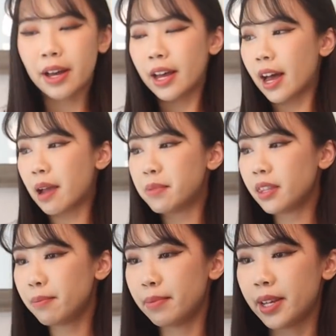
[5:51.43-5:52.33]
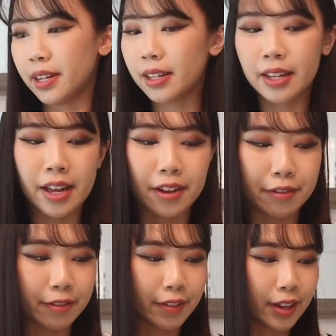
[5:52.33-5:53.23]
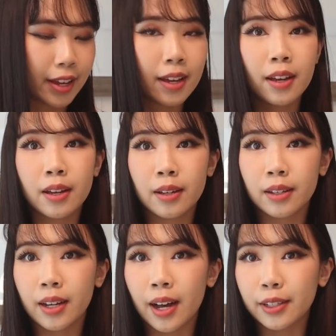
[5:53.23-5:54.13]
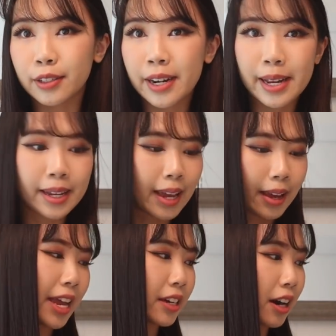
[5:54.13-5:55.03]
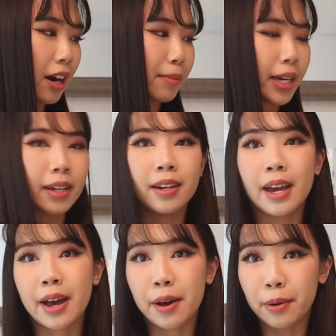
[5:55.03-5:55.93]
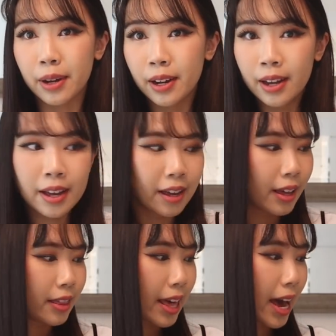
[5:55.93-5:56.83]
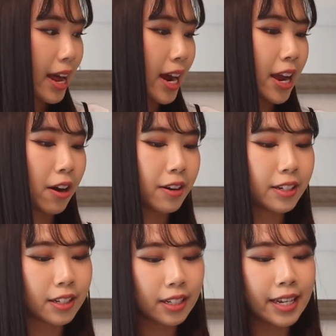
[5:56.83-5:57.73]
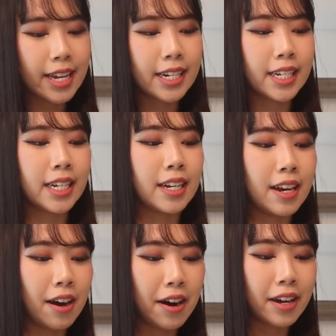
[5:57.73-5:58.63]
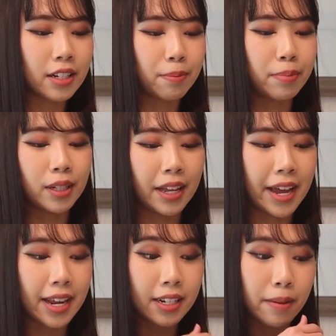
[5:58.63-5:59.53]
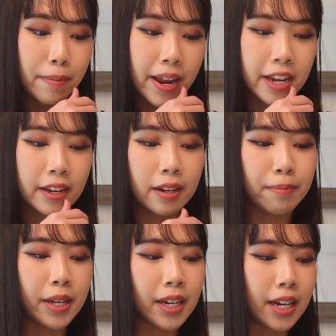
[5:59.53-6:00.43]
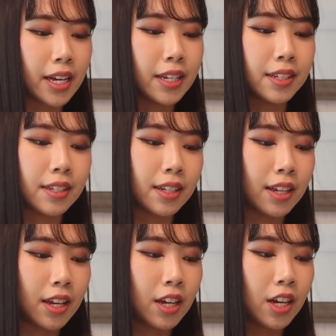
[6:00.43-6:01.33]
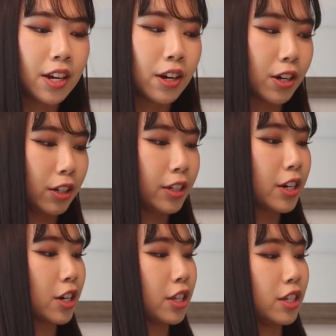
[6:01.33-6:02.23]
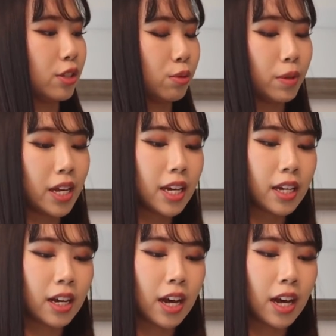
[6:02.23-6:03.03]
I'm in the middle of coloring a comic now that I honestly did not plan to make, because earlier this week